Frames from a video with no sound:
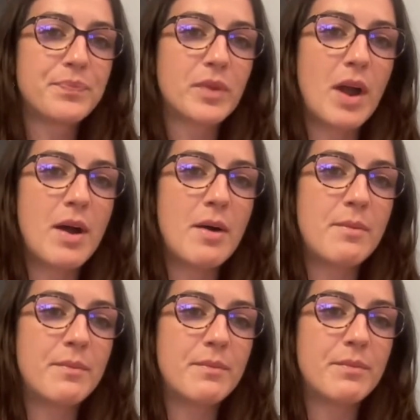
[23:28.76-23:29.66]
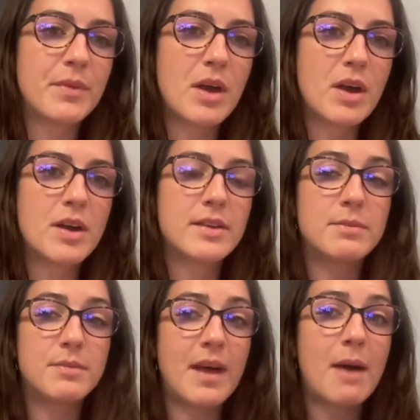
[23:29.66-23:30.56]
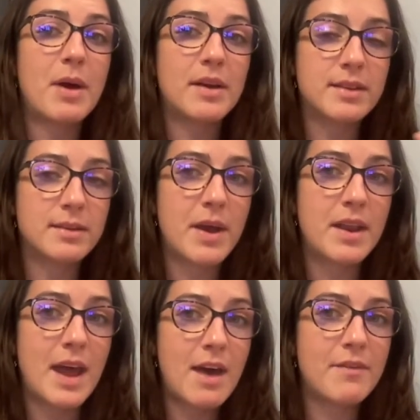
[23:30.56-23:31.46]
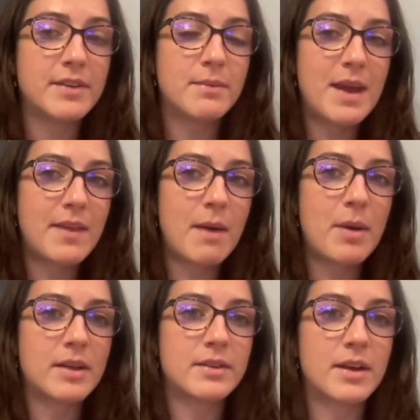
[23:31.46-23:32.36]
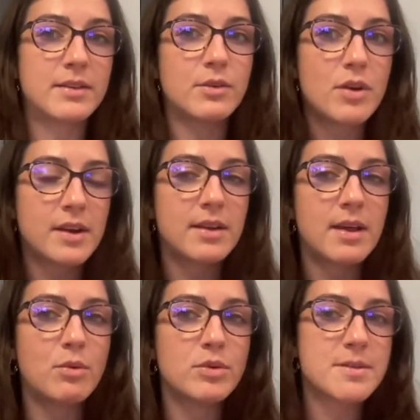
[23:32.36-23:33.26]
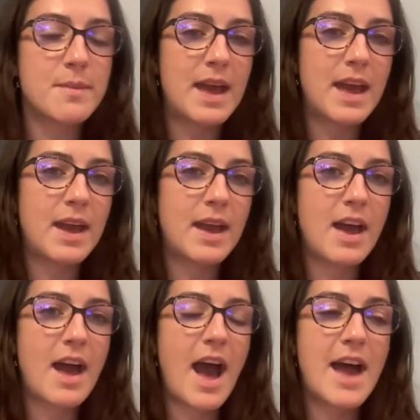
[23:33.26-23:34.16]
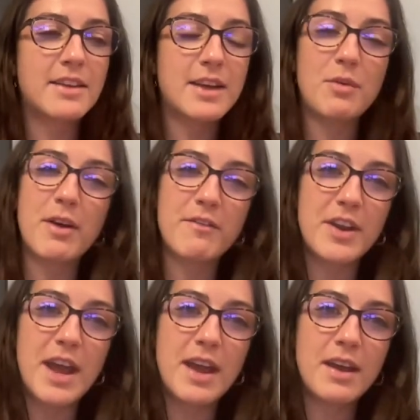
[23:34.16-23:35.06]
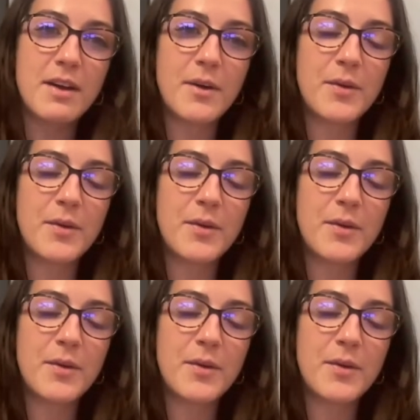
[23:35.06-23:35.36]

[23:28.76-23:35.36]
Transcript: because that person's put in effort to make that personalized to Cognism or to me, and it's like quite funny.